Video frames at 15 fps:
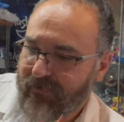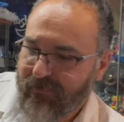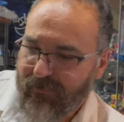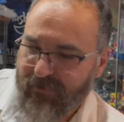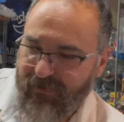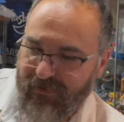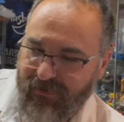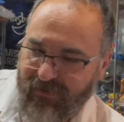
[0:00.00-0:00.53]

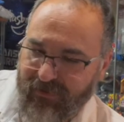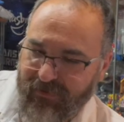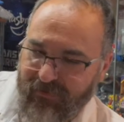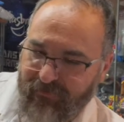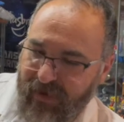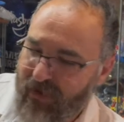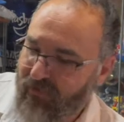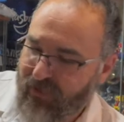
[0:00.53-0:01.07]
Uh,
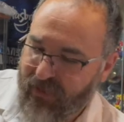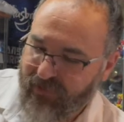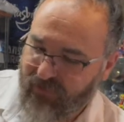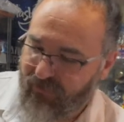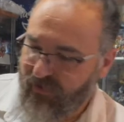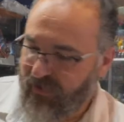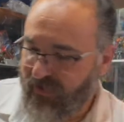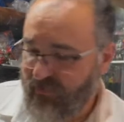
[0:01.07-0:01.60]
Battle Cat's
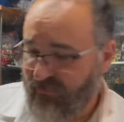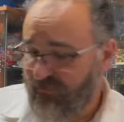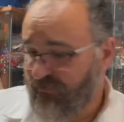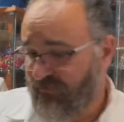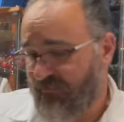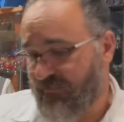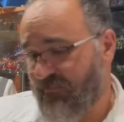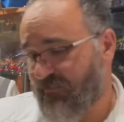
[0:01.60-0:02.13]
great.
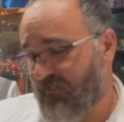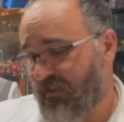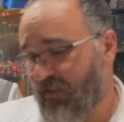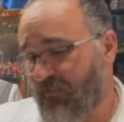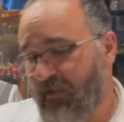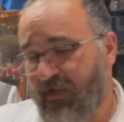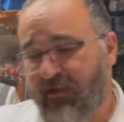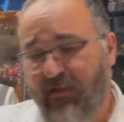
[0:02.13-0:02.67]
I
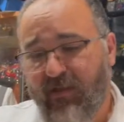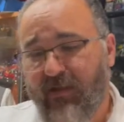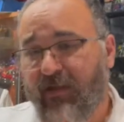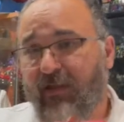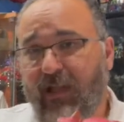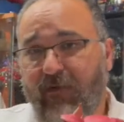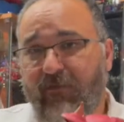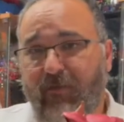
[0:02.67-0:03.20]
mean, I, lo- I
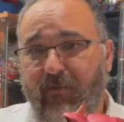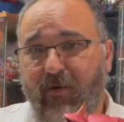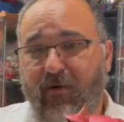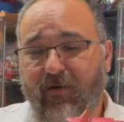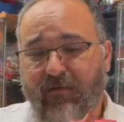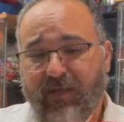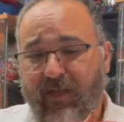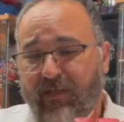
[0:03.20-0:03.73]
love the
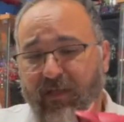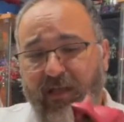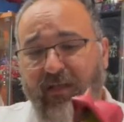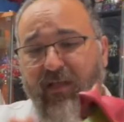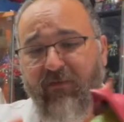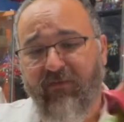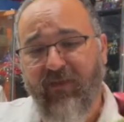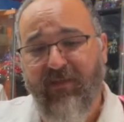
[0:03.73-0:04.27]
part. I, I
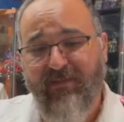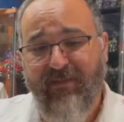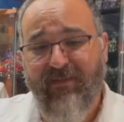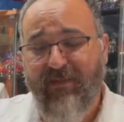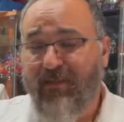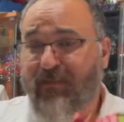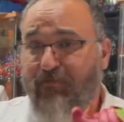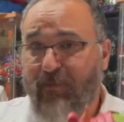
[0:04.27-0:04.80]
love this.
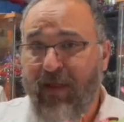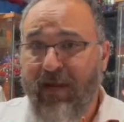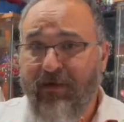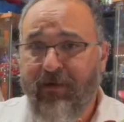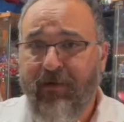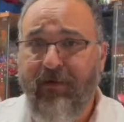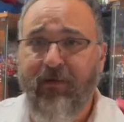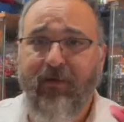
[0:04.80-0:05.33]
It's
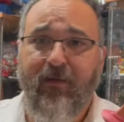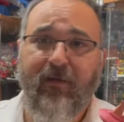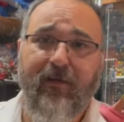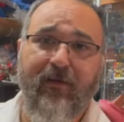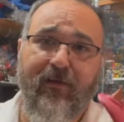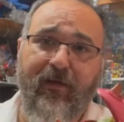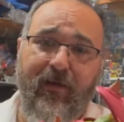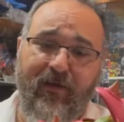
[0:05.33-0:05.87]
painted.
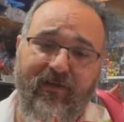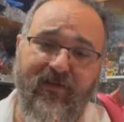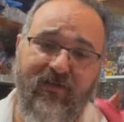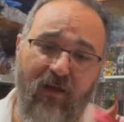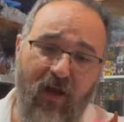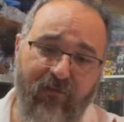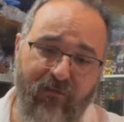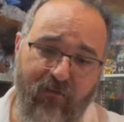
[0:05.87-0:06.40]
It's
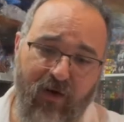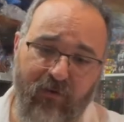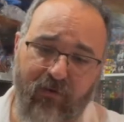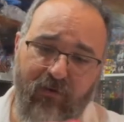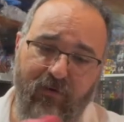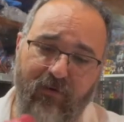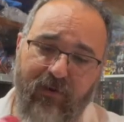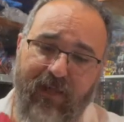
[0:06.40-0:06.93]
soft
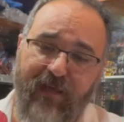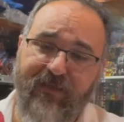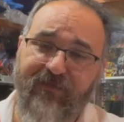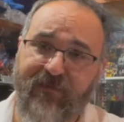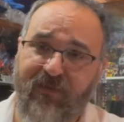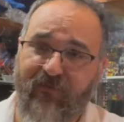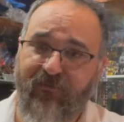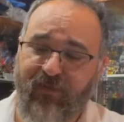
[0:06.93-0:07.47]
rubber. It allows for
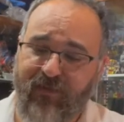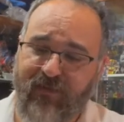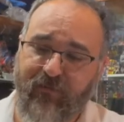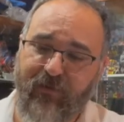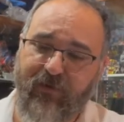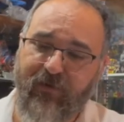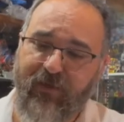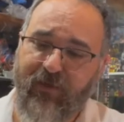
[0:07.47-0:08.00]
some
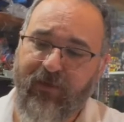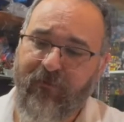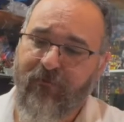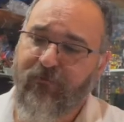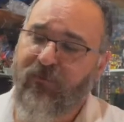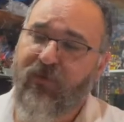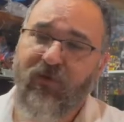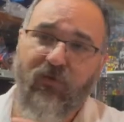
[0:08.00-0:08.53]
flexibility.
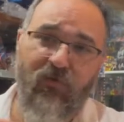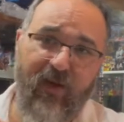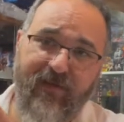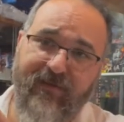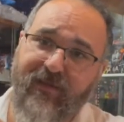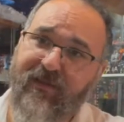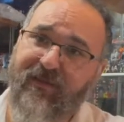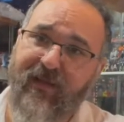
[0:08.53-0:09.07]
Great
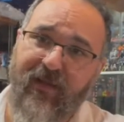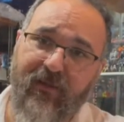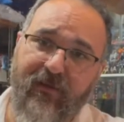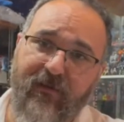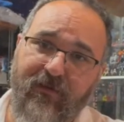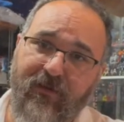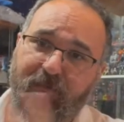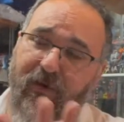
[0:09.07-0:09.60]

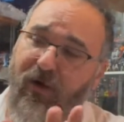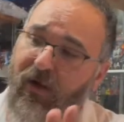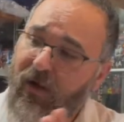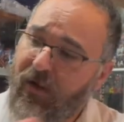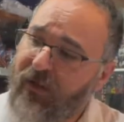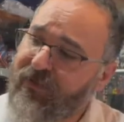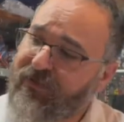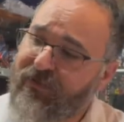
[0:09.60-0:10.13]
detailing on the
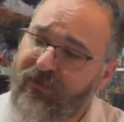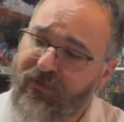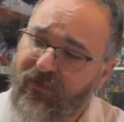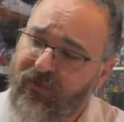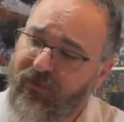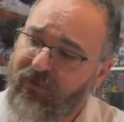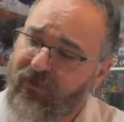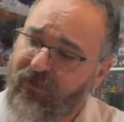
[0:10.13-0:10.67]
paws.
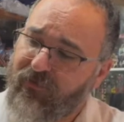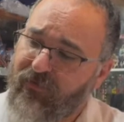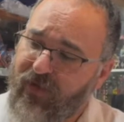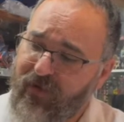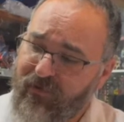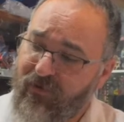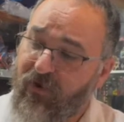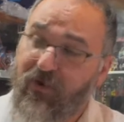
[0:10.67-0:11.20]

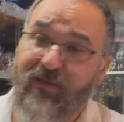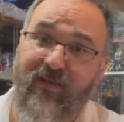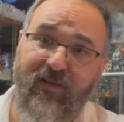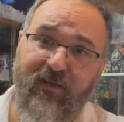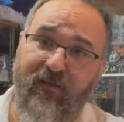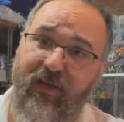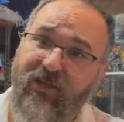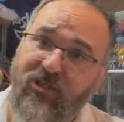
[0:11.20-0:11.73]
Great
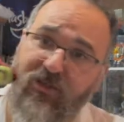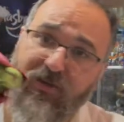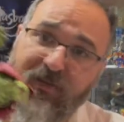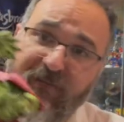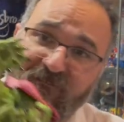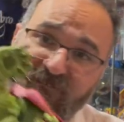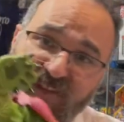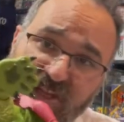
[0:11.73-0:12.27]
articulation on the
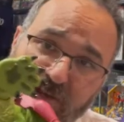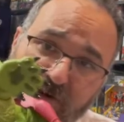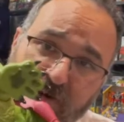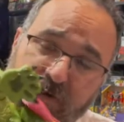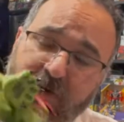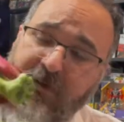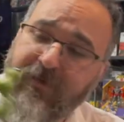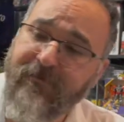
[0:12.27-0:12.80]

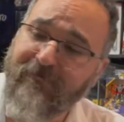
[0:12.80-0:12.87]
figure.